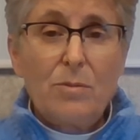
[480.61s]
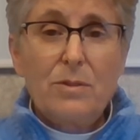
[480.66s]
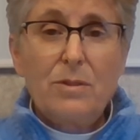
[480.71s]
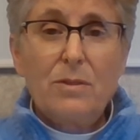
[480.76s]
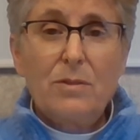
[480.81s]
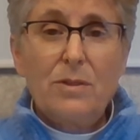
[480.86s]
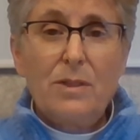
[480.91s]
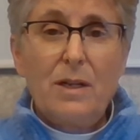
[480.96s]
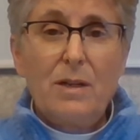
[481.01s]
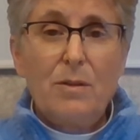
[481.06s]
with
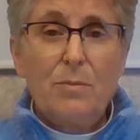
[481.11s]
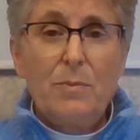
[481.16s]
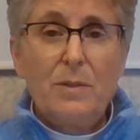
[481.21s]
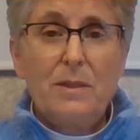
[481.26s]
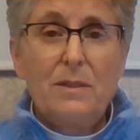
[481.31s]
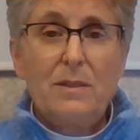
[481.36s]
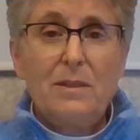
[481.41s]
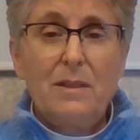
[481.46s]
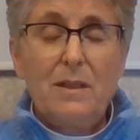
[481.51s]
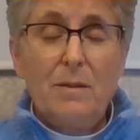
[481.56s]
your
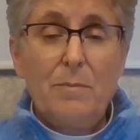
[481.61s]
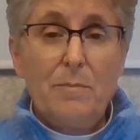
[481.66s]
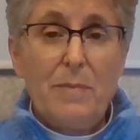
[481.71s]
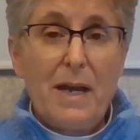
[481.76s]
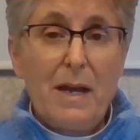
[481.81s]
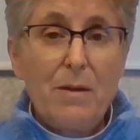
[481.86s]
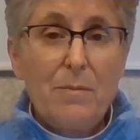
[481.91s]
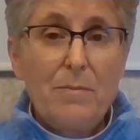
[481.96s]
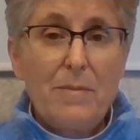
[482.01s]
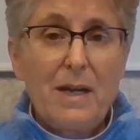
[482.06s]
therapist
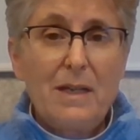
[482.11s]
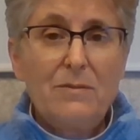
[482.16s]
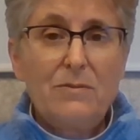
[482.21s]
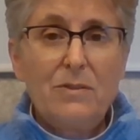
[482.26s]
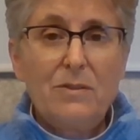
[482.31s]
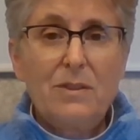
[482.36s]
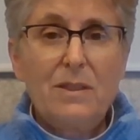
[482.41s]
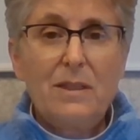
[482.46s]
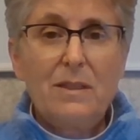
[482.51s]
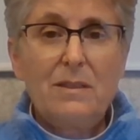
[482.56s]
about
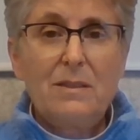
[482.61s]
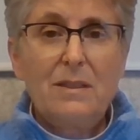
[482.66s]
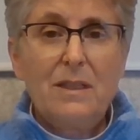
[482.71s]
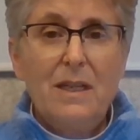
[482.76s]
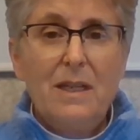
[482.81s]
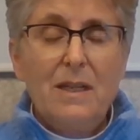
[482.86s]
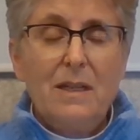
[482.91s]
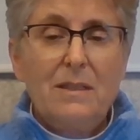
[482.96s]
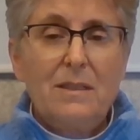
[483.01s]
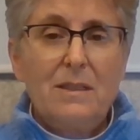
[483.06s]
mindfulness
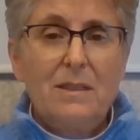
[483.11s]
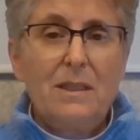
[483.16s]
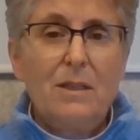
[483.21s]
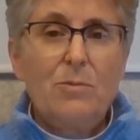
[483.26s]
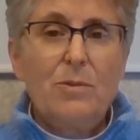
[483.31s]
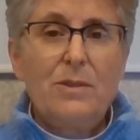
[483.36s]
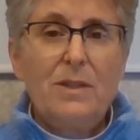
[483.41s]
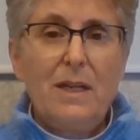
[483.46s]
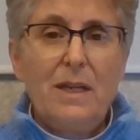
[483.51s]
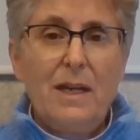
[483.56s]
to see
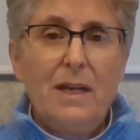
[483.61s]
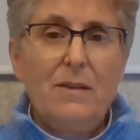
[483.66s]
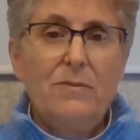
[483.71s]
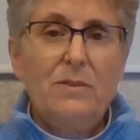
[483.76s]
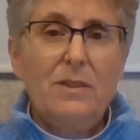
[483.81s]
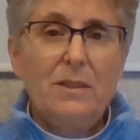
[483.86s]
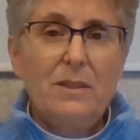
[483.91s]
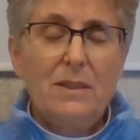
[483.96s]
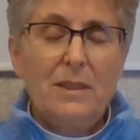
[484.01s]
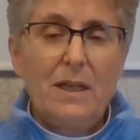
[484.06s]
what they have
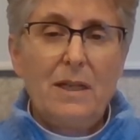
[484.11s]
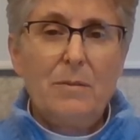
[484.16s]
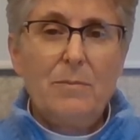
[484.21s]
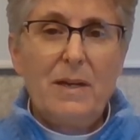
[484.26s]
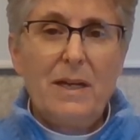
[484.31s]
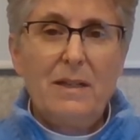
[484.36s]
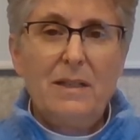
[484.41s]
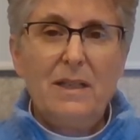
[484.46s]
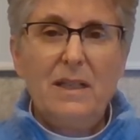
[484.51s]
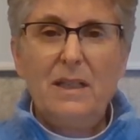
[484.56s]
to say
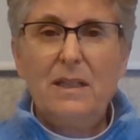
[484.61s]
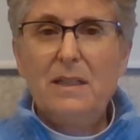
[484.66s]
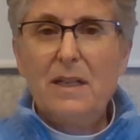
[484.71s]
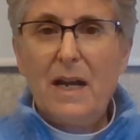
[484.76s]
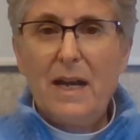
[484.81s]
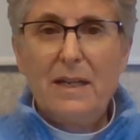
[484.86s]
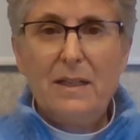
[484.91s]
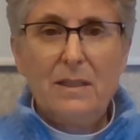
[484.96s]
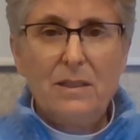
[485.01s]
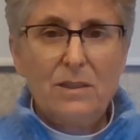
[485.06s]
about any
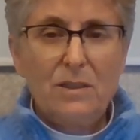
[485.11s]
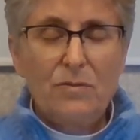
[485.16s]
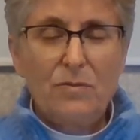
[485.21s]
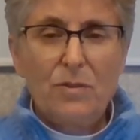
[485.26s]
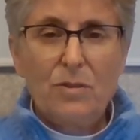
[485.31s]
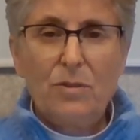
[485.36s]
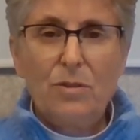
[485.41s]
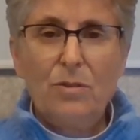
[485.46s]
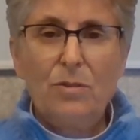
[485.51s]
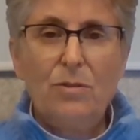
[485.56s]
guidance
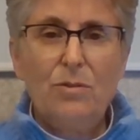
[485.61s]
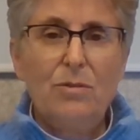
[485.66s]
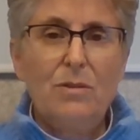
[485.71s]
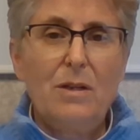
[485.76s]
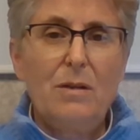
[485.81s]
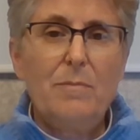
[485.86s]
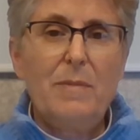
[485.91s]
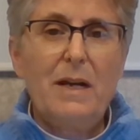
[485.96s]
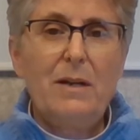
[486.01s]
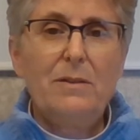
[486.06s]
for you
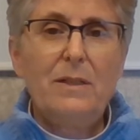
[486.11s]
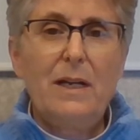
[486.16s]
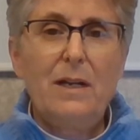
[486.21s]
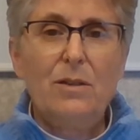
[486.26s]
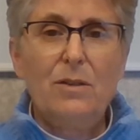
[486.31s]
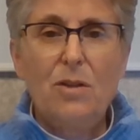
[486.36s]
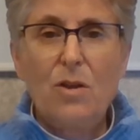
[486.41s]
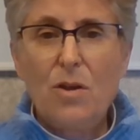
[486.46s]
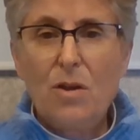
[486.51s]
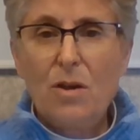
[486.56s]
about
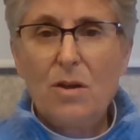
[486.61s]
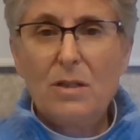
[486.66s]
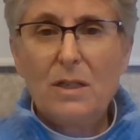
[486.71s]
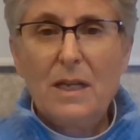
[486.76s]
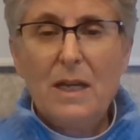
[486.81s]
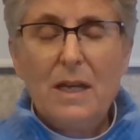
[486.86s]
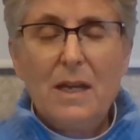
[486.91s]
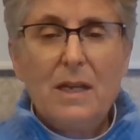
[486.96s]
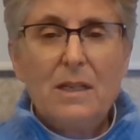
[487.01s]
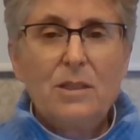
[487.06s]
how long
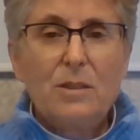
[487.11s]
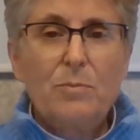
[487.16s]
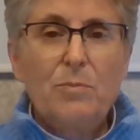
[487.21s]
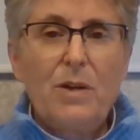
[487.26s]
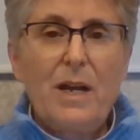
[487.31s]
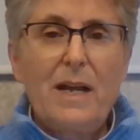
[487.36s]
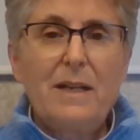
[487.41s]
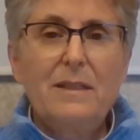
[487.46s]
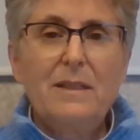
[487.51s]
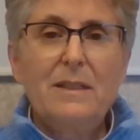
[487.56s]
to
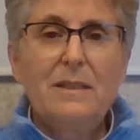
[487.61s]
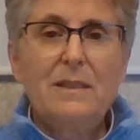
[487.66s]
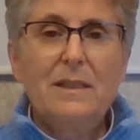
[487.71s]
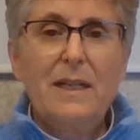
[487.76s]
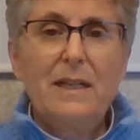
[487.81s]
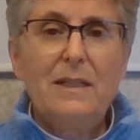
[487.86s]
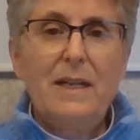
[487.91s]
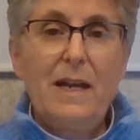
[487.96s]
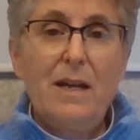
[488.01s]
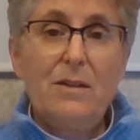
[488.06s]
practice
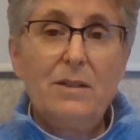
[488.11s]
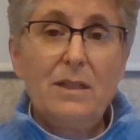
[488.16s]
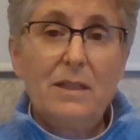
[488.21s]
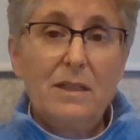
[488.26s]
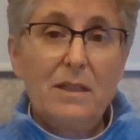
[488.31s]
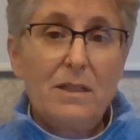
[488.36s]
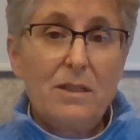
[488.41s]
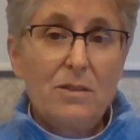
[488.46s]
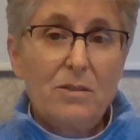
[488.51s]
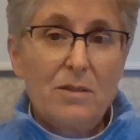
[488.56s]
and how to
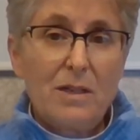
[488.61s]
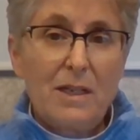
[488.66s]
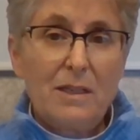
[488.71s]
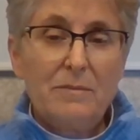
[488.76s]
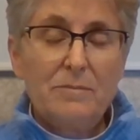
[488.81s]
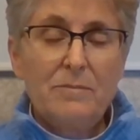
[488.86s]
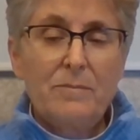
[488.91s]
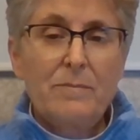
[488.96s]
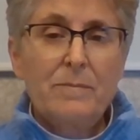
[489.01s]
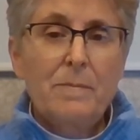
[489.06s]

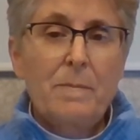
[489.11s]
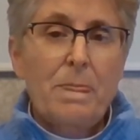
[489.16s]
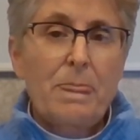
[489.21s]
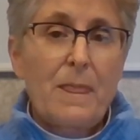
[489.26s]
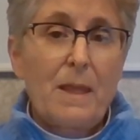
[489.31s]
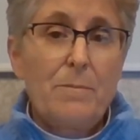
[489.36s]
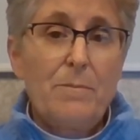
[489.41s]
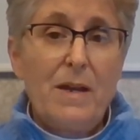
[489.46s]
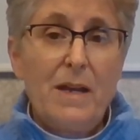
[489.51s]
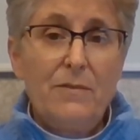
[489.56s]
integrate
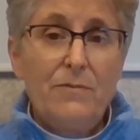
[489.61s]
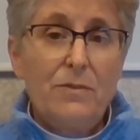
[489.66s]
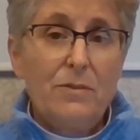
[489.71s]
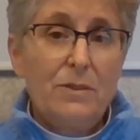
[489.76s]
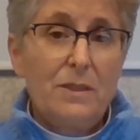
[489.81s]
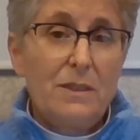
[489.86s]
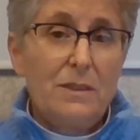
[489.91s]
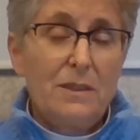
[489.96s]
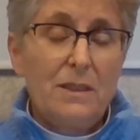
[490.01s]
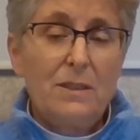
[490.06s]

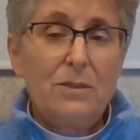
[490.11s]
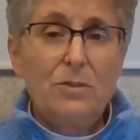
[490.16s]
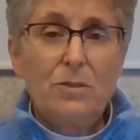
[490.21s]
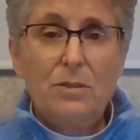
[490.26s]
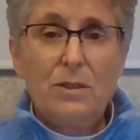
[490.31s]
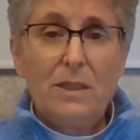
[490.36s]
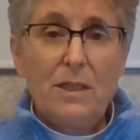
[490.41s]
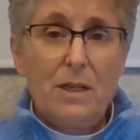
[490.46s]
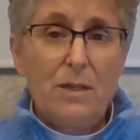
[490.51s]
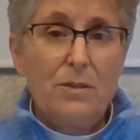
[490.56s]
mindfulness into
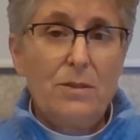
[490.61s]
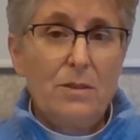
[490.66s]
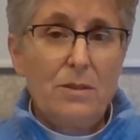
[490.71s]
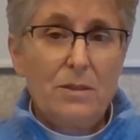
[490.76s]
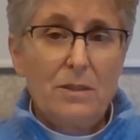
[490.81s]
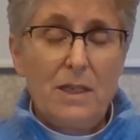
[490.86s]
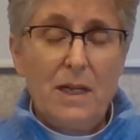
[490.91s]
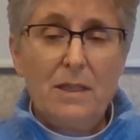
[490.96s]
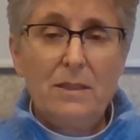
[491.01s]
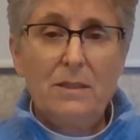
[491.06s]
the
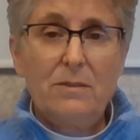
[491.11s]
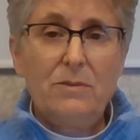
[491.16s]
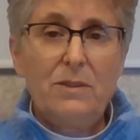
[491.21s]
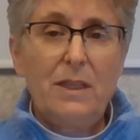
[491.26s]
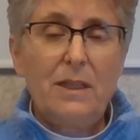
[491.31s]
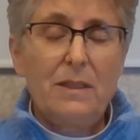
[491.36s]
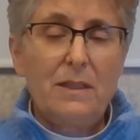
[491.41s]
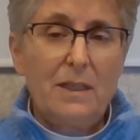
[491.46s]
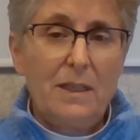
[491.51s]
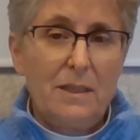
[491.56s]
other kinds of
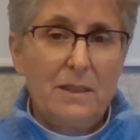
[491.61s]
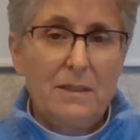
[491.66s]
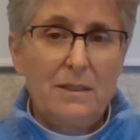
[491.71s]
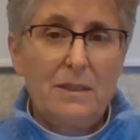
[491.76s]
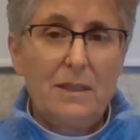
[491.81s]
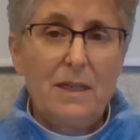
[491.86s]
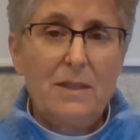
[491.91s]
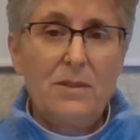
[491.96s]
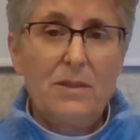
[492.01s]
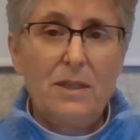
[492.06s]
techniques
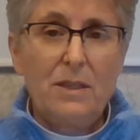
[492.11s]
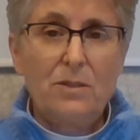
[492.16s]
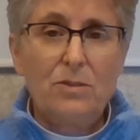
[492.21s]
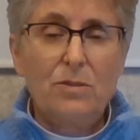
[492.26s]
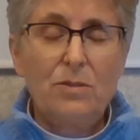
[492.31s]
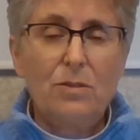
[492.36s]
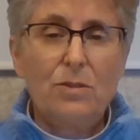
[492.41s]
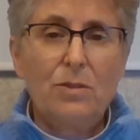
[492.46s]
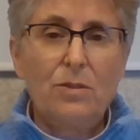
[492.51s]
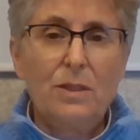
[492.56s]
and things
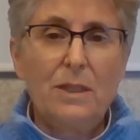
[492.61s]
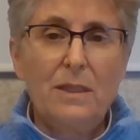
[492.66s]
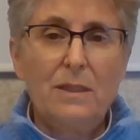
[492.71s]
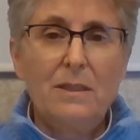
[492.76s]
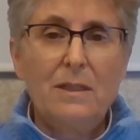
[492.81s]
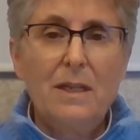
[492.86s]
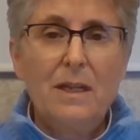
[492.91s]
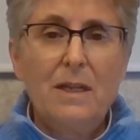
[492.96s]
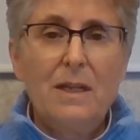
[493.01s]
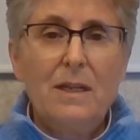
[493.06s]
you're learning
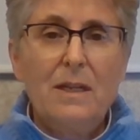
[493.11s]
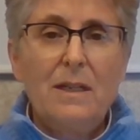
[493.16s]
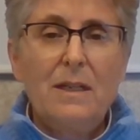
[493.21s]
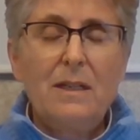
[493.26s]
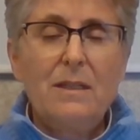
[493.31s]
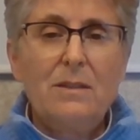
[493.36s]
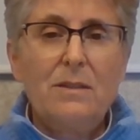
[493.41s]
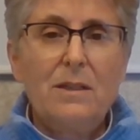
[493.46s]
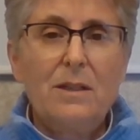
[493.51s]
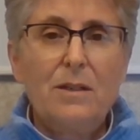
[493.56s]

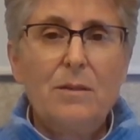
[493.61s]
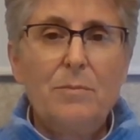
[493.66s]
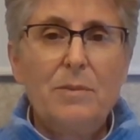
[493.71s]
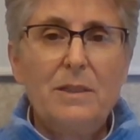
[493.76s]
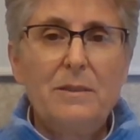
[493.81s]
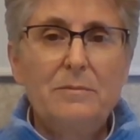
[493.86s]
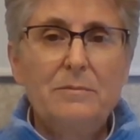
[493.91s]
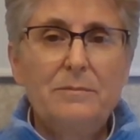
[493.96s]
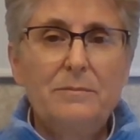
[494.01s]
in therapy.